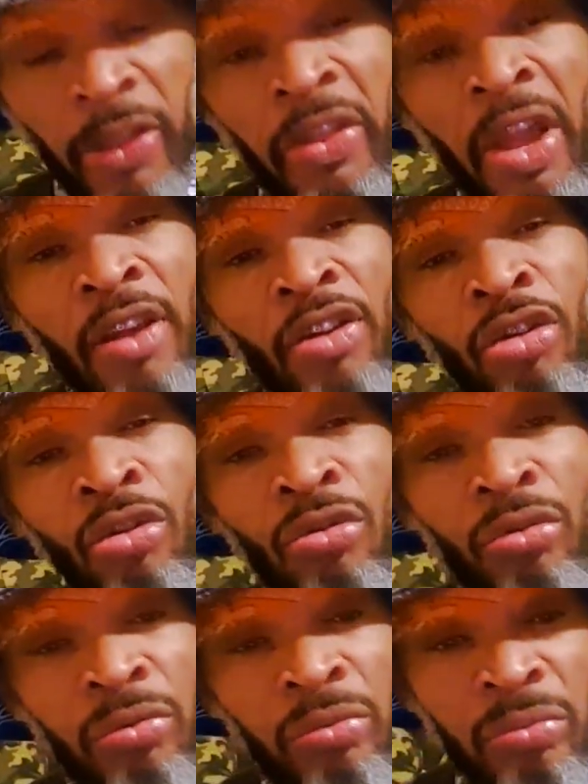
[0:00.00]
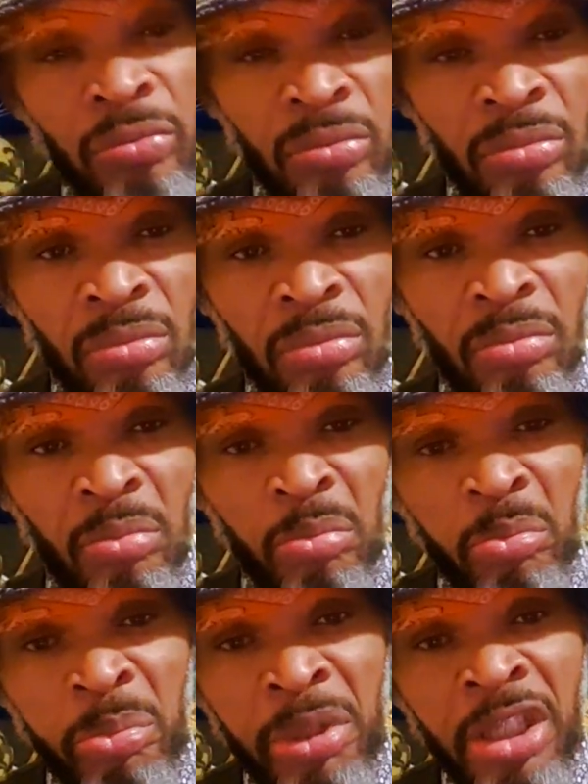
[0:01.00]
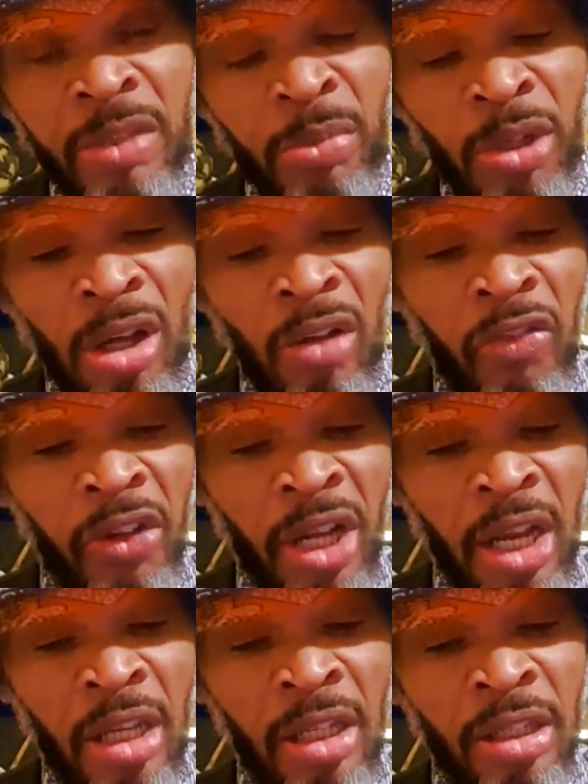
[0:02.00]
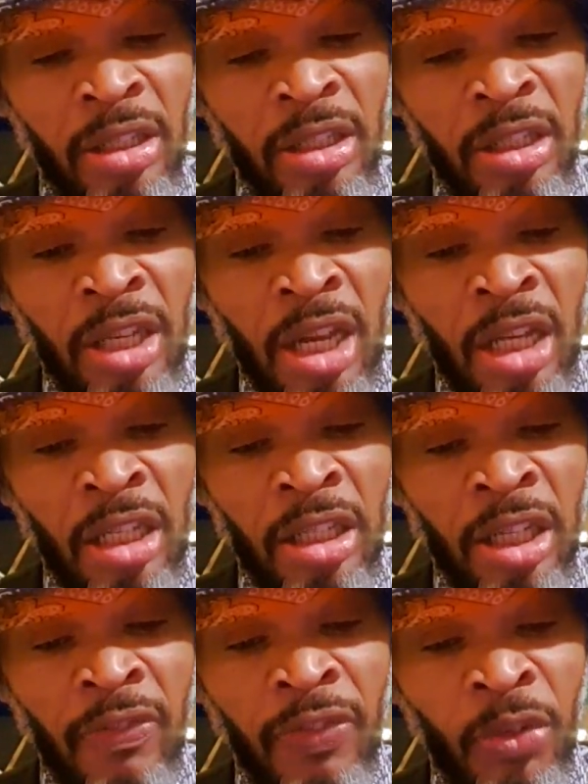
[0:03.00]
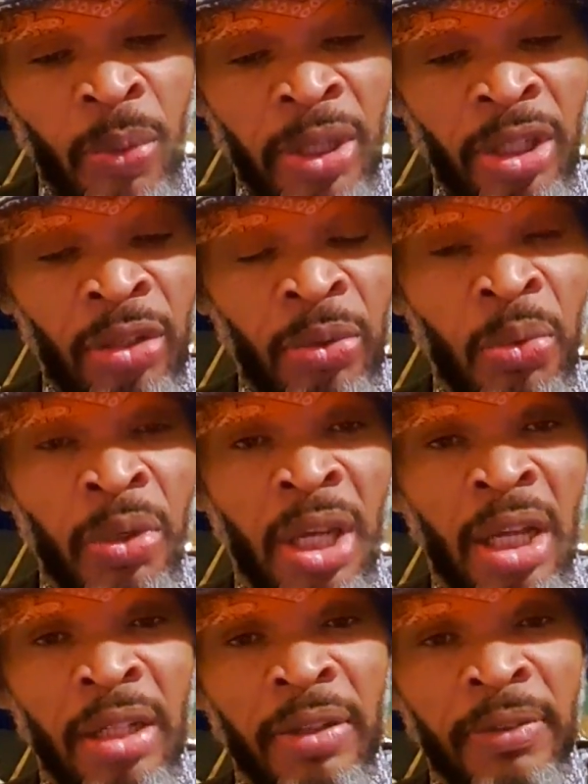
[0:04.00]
Thank you. Piss me off and I night 11.22, yeah.